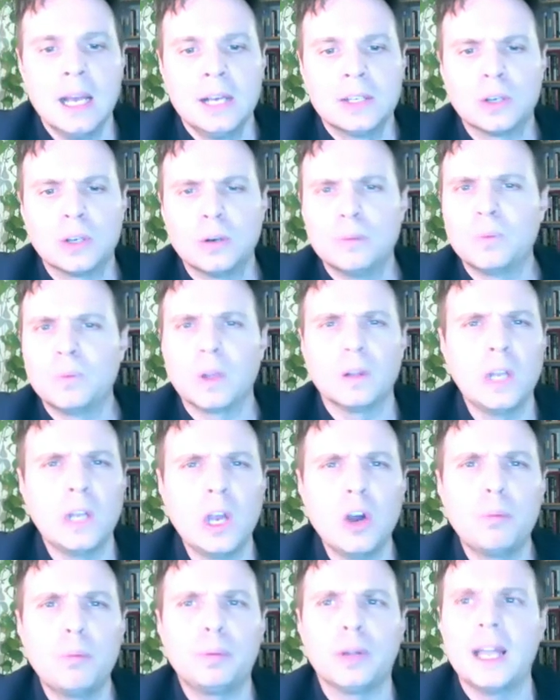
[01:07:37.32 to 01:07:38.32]
So
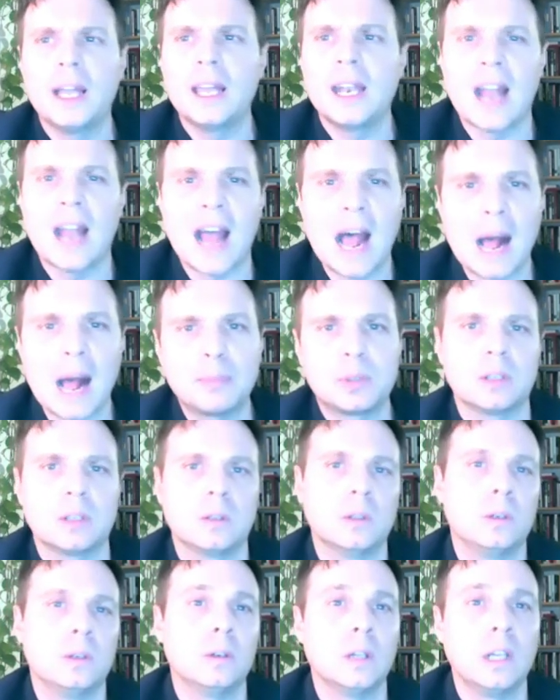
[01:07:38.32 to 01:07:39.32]
Leo played an
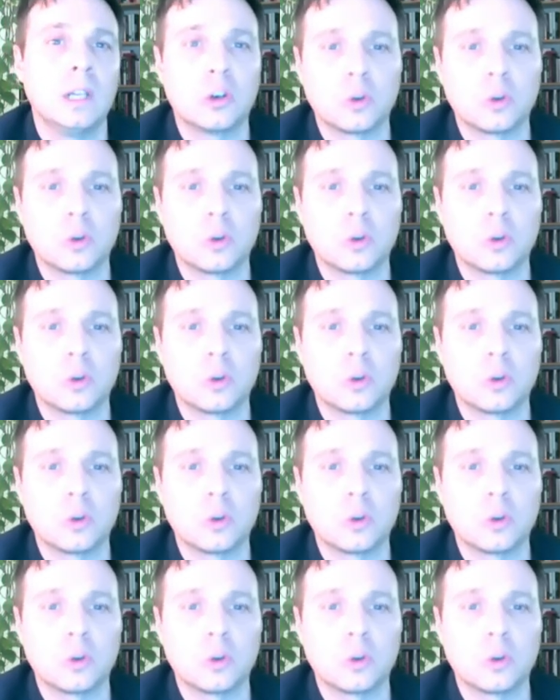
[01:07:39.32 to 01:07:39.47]
absolutely